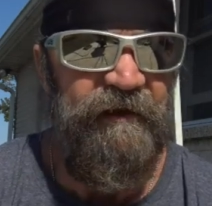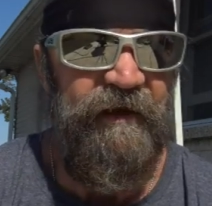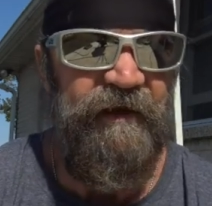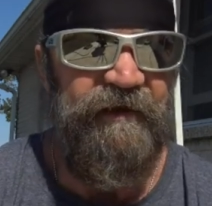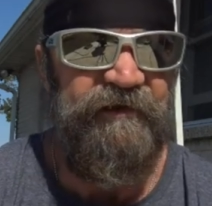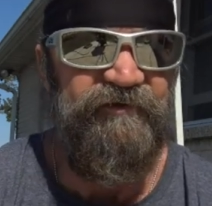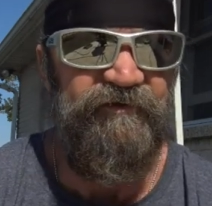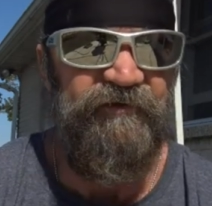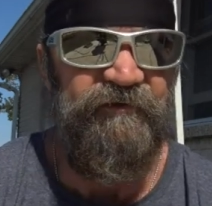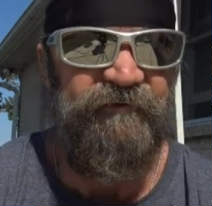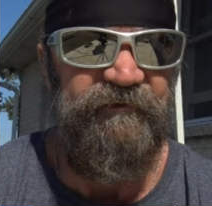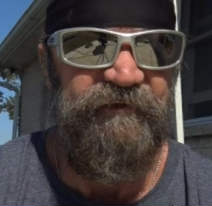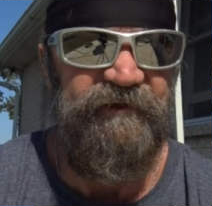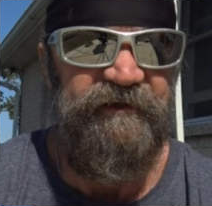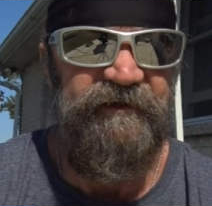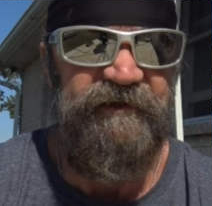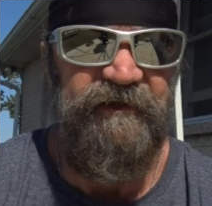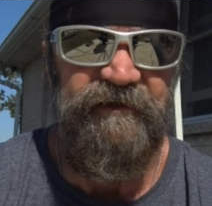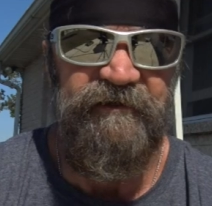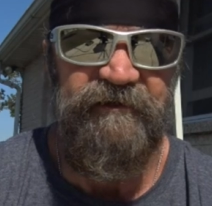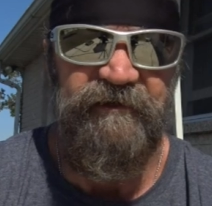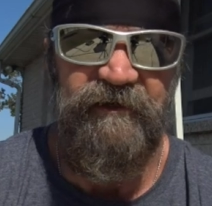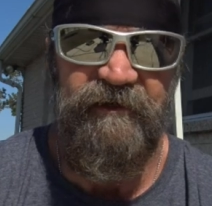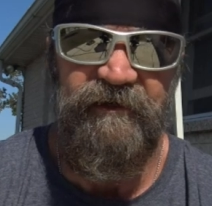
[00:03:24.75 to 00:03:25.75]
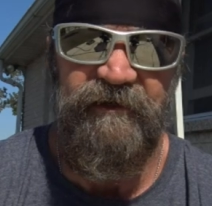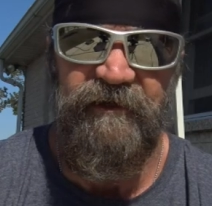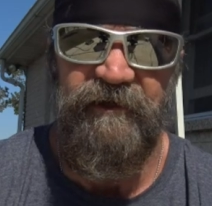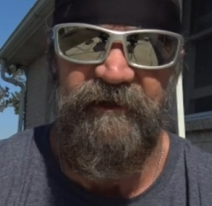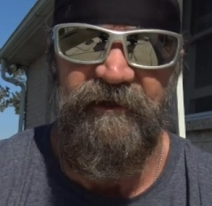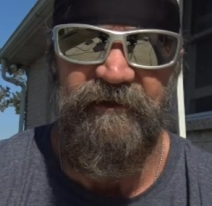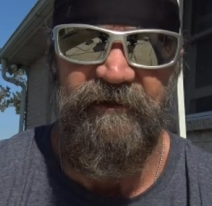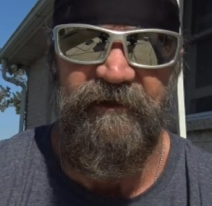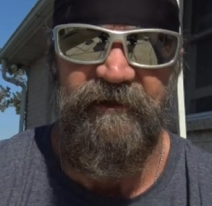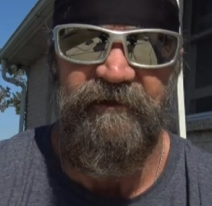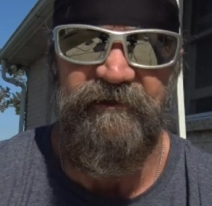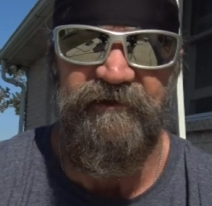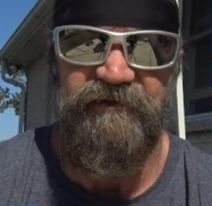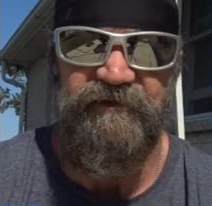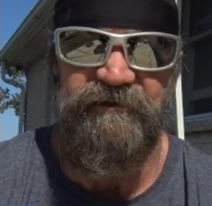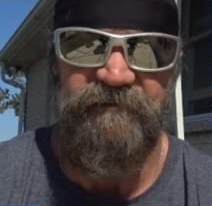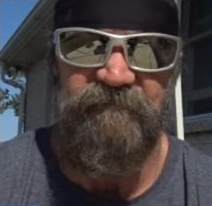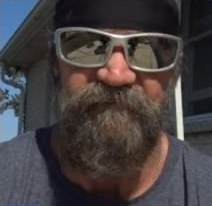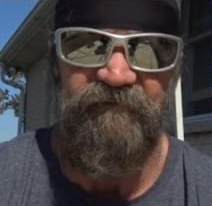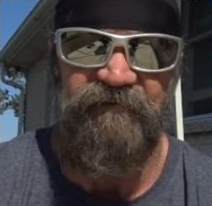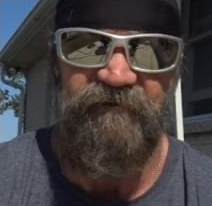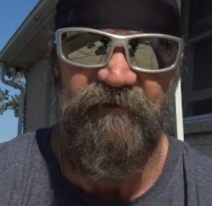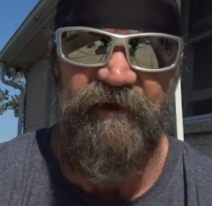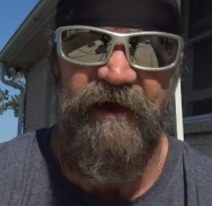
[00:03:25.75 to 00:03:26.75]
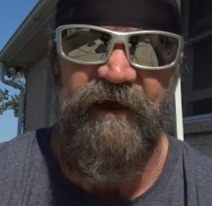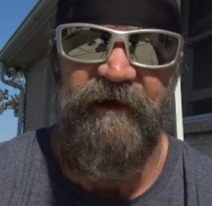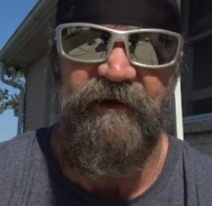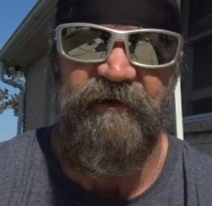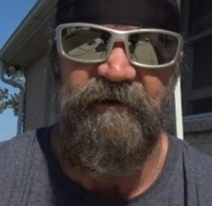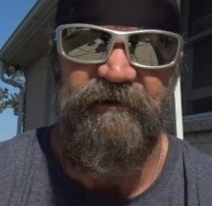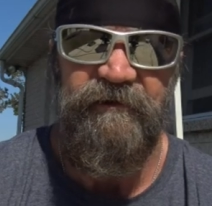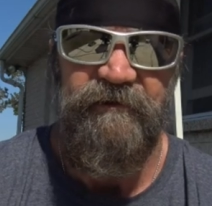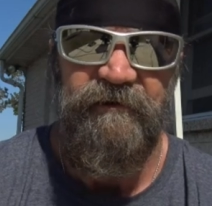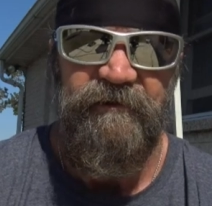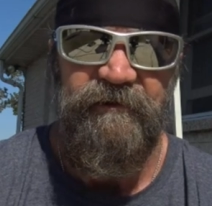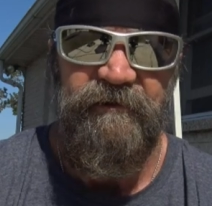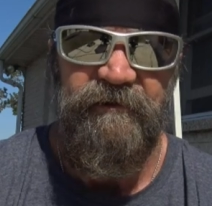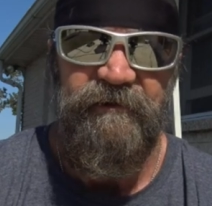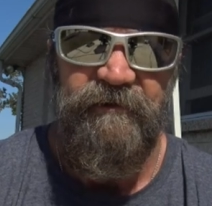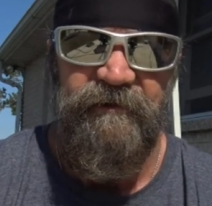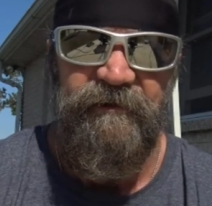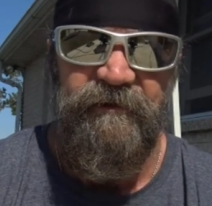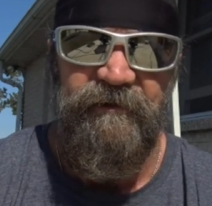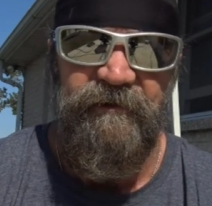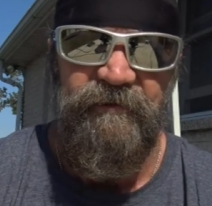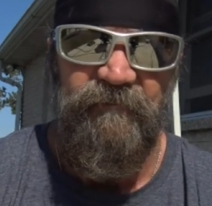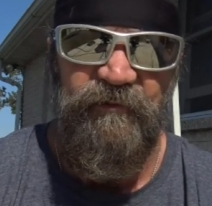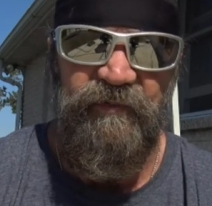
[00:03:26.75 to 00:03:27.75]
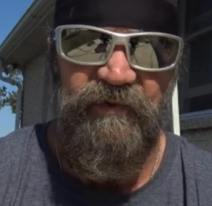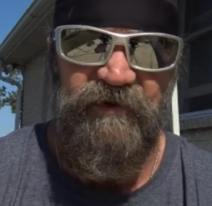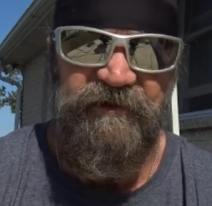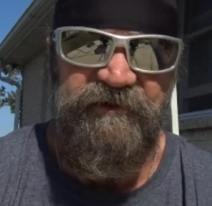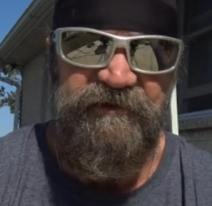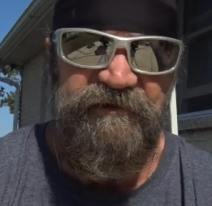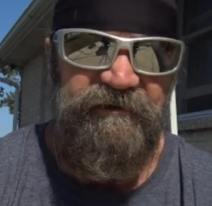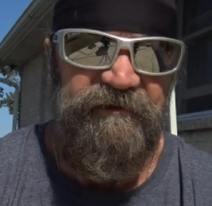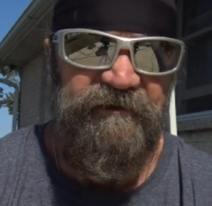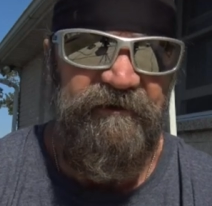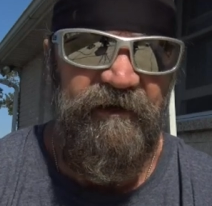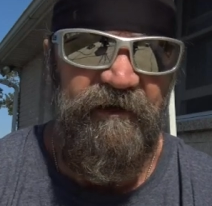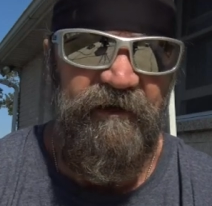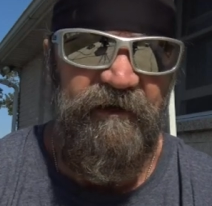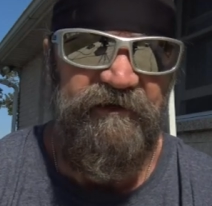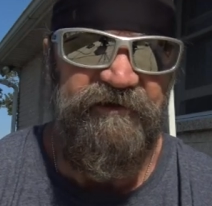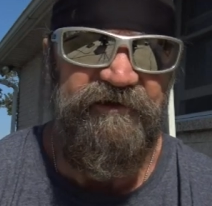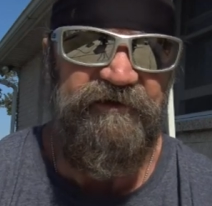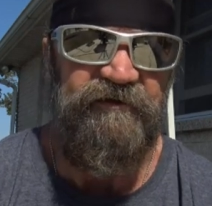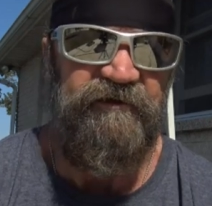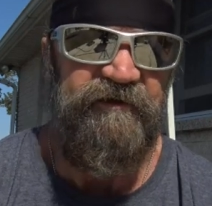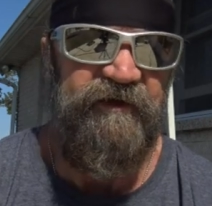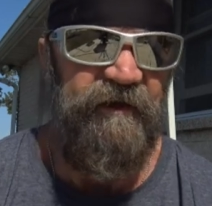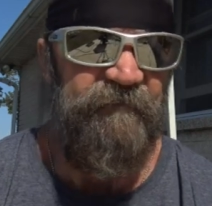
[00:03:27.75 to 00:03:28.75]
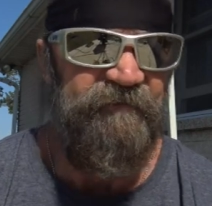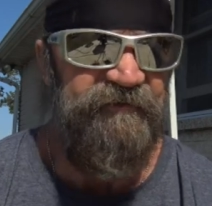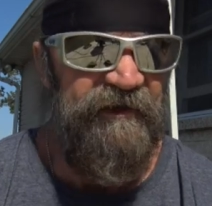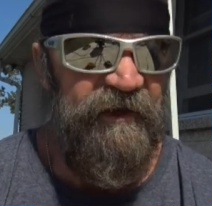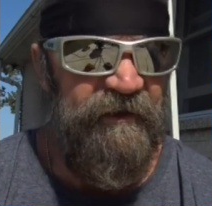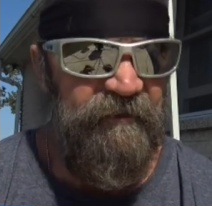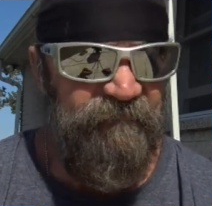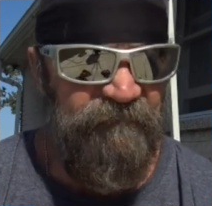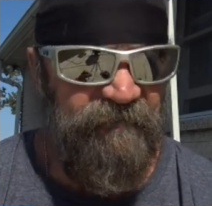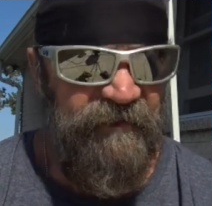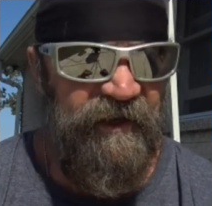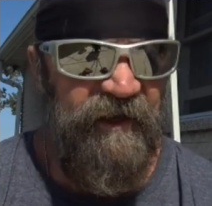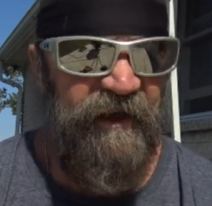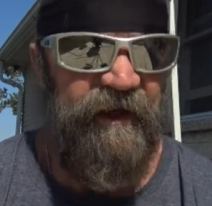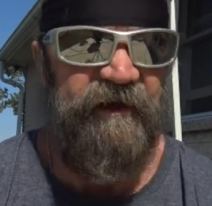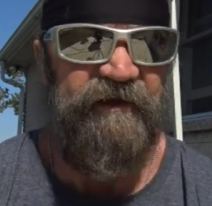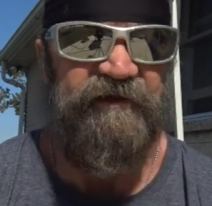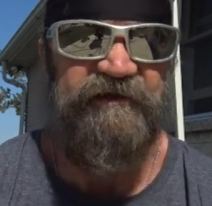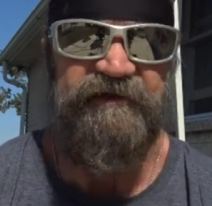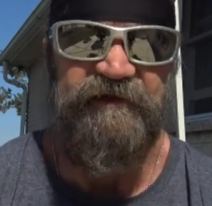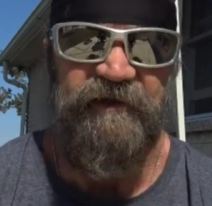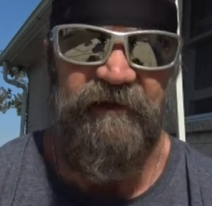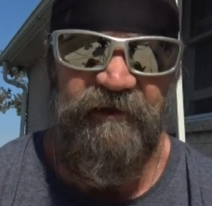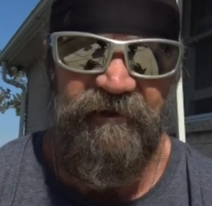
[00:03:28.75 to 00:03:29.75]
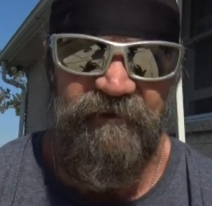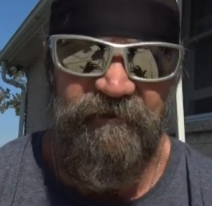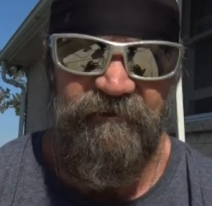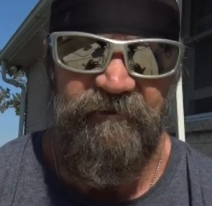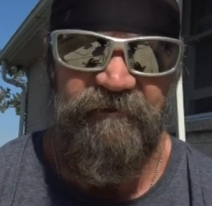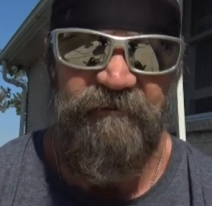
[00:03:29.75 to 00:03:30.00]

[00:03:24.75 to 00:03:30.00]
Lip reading: atrophied and I gained some fat, but I still kept that mass, that